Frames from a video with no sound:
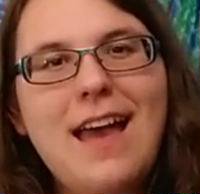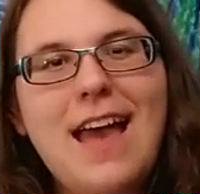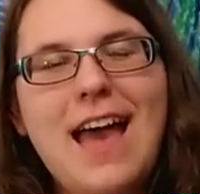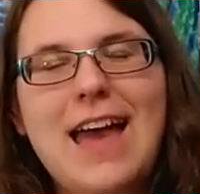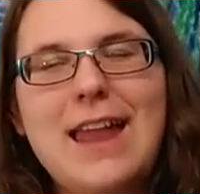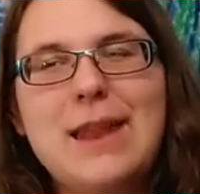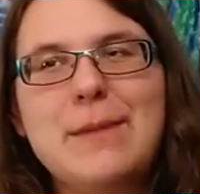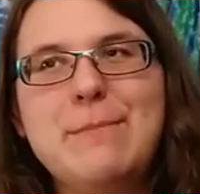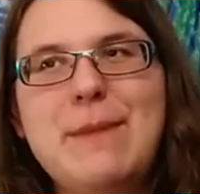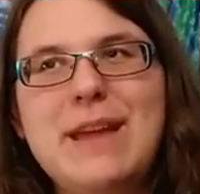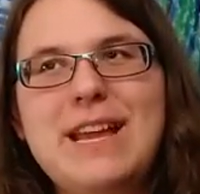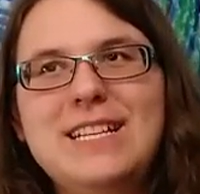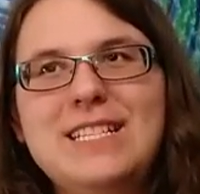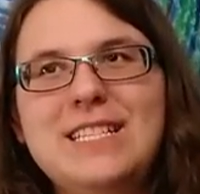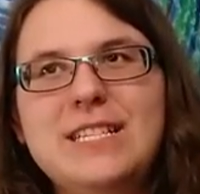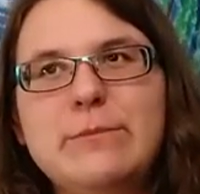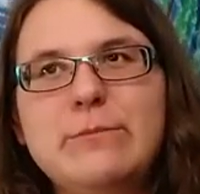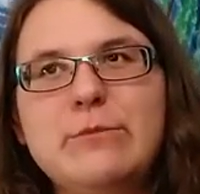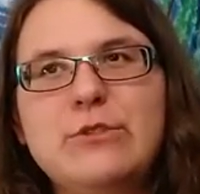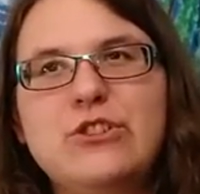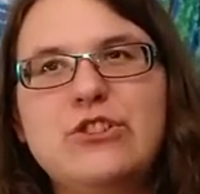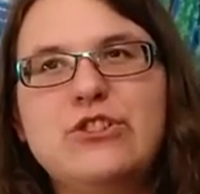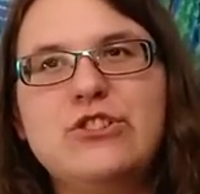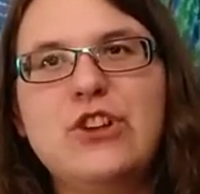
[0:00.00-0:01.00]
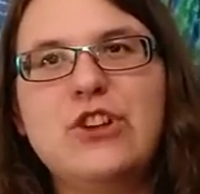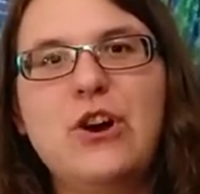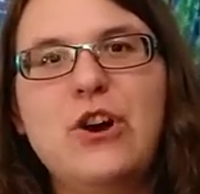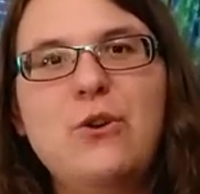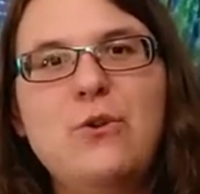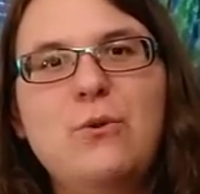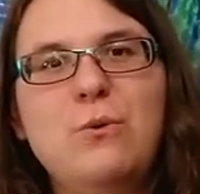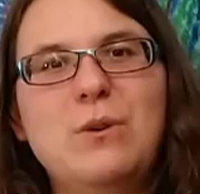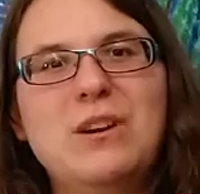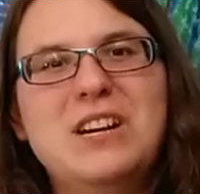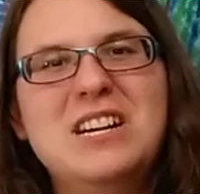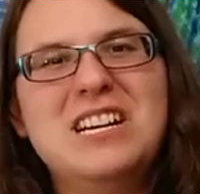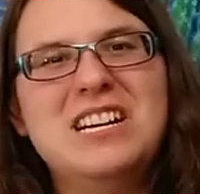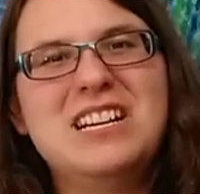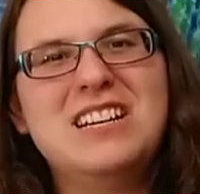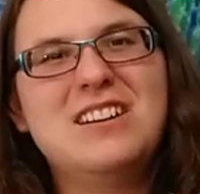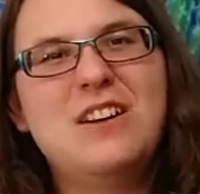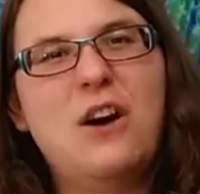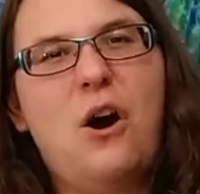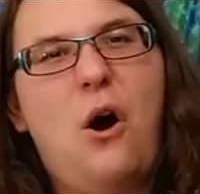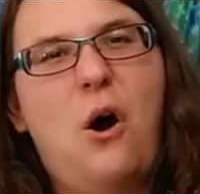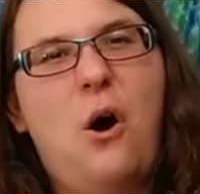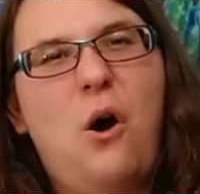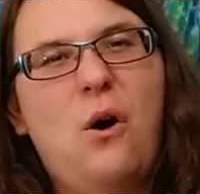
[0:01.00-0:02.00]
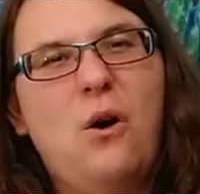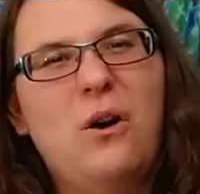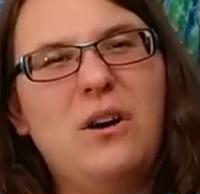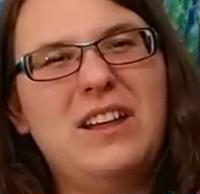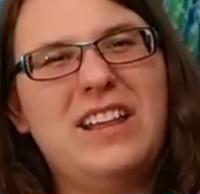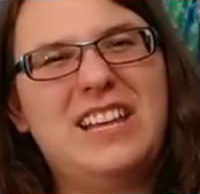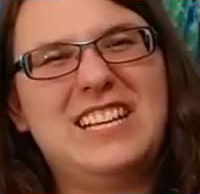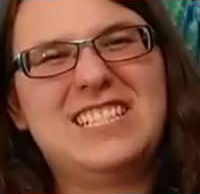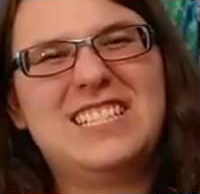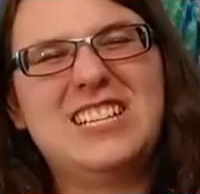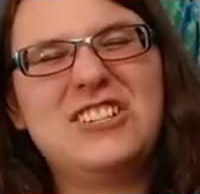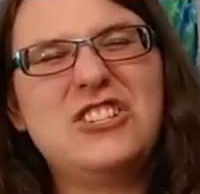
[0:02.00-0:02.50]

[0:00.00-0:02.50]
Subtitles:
And it makes him so, like,